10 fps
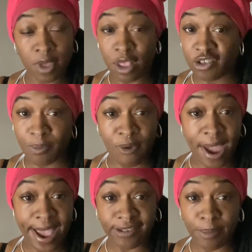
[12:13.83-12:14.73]

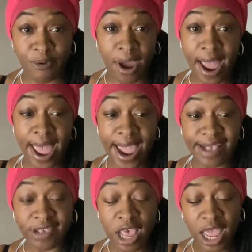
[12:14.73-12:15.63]
surprise,
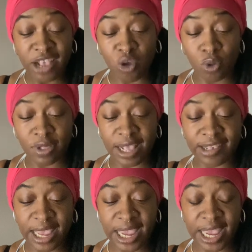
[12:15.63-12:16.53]
surprise. And so
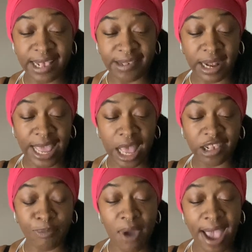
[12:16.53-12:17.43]
this is like a
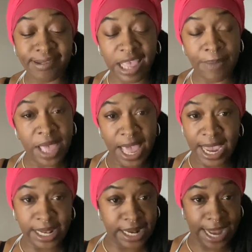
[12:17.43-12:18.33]
surprise to him.
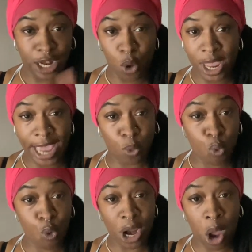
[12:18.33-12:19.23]
He did not know he had a
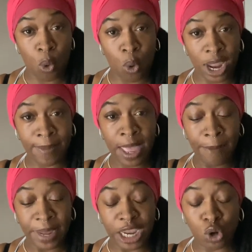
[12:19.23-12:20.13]
warrant out on him,
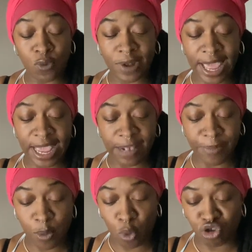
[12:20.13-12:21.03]
but he do feel like his
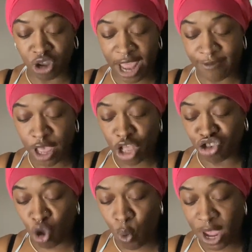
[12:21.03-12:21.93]
people should have
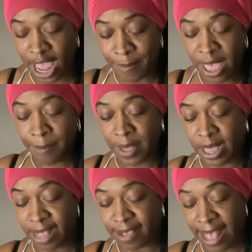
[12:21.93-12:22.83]
told him,
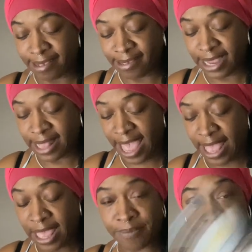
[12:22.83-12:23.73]
because I see that